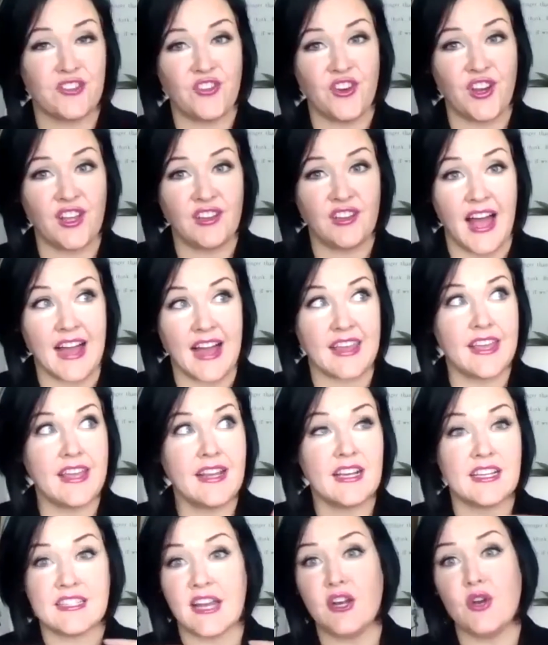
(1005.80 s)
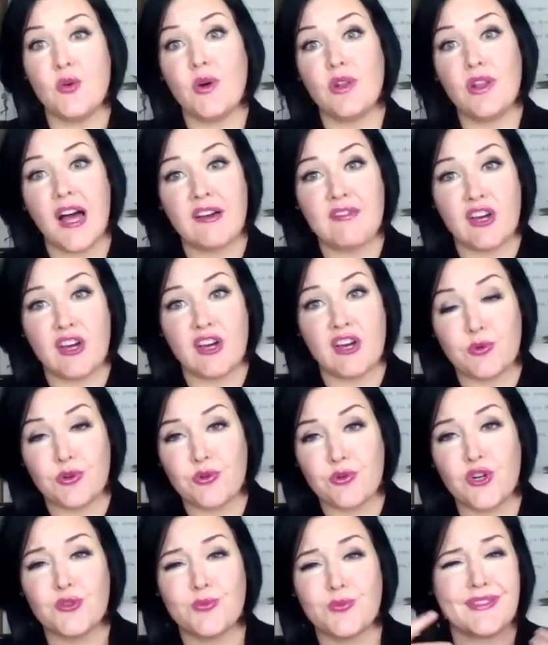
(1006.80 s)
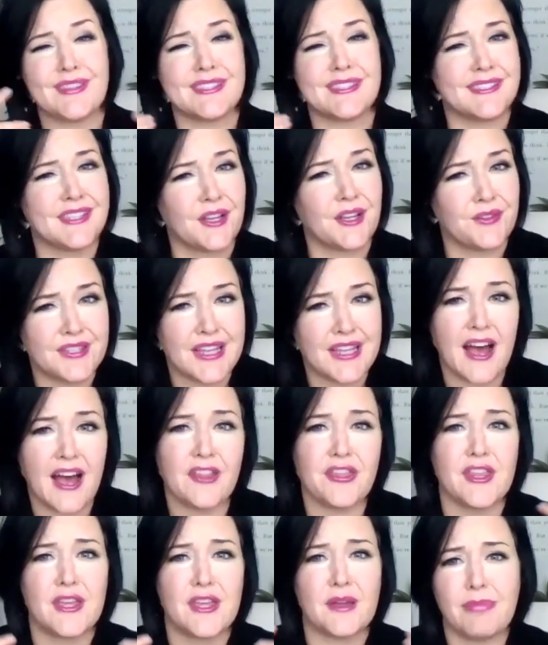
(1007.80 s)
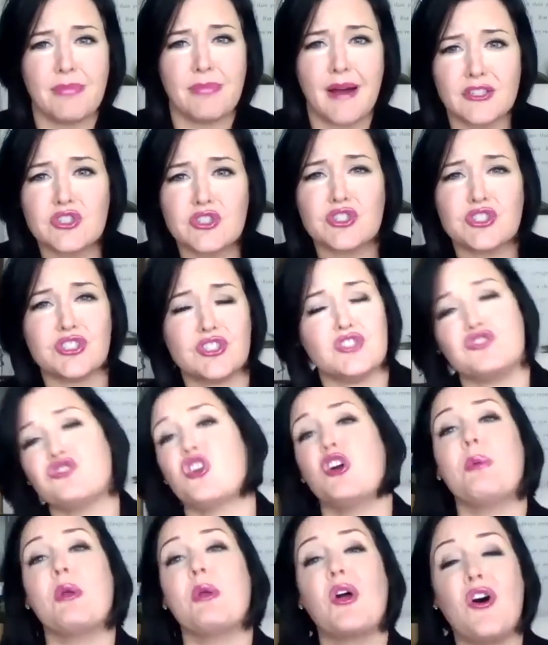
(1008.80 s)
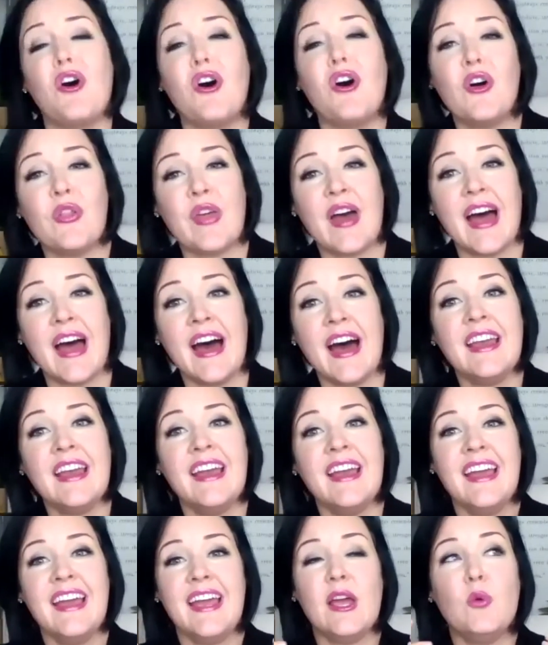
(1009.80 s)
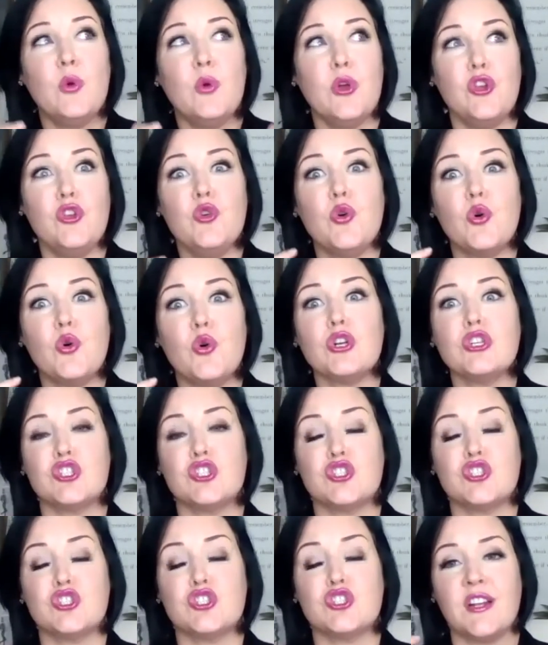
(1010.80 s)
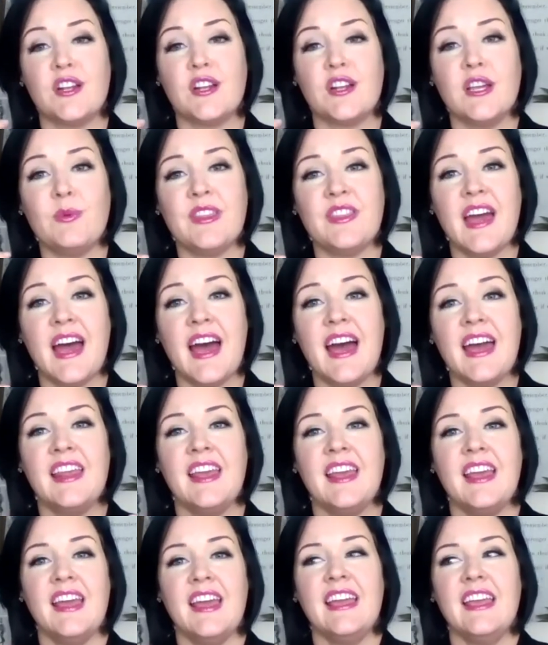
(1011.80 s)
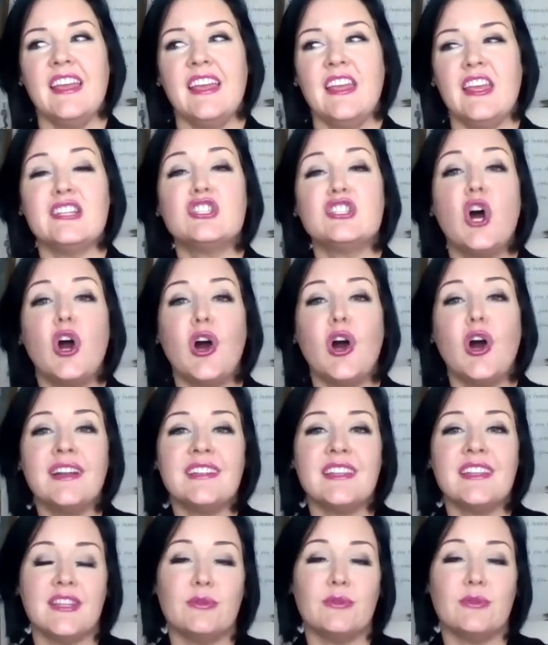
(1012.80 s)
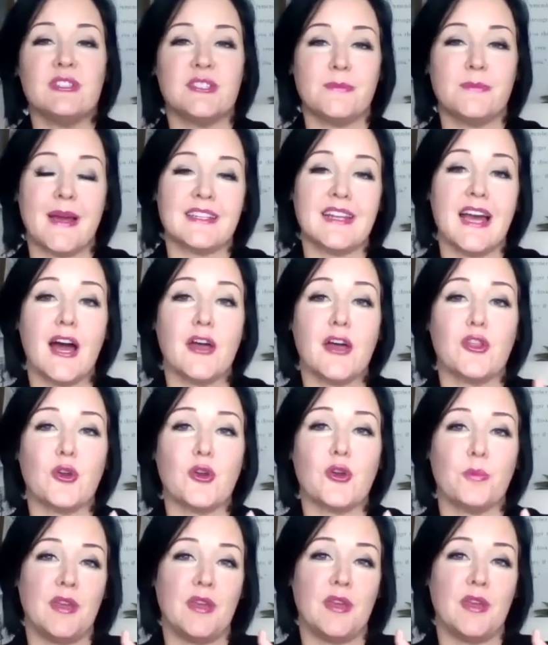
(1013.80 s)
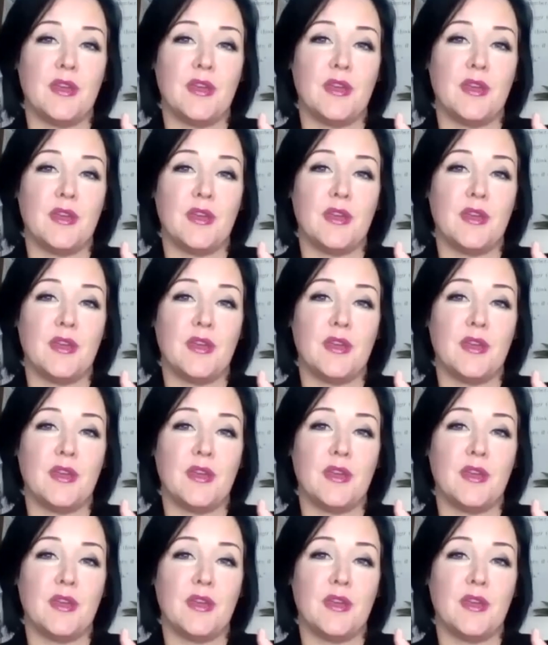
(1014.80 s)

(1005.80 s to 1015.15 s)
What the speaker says: is very lacking because I know a lot of entrepreneurs, we have the self-doubt, the imposter syndrome and all that. And when you're struggling with that, it's hard to then respect other people's